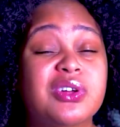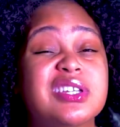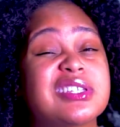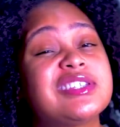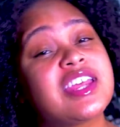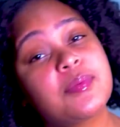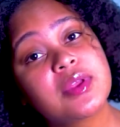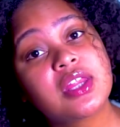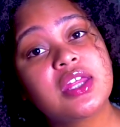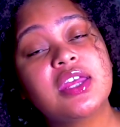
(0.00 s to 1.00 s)
because
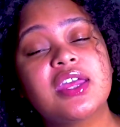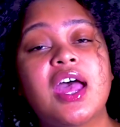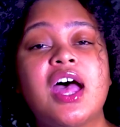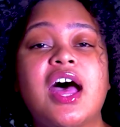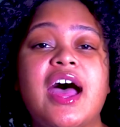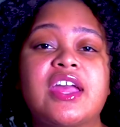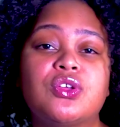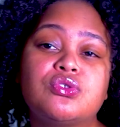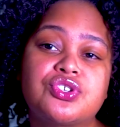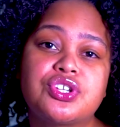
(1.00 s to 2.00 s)
typically I
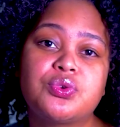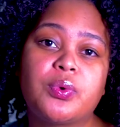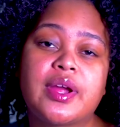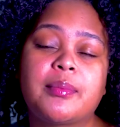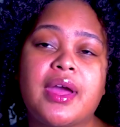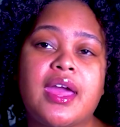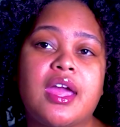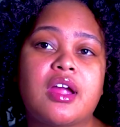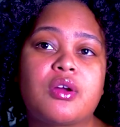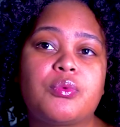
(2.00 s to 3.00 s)
usually wear my
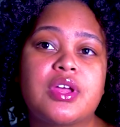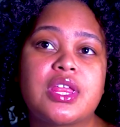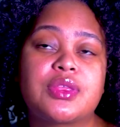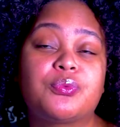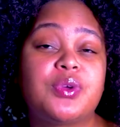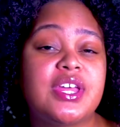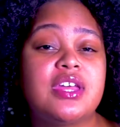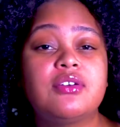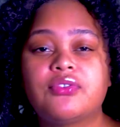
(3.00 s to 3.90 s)
hair with weave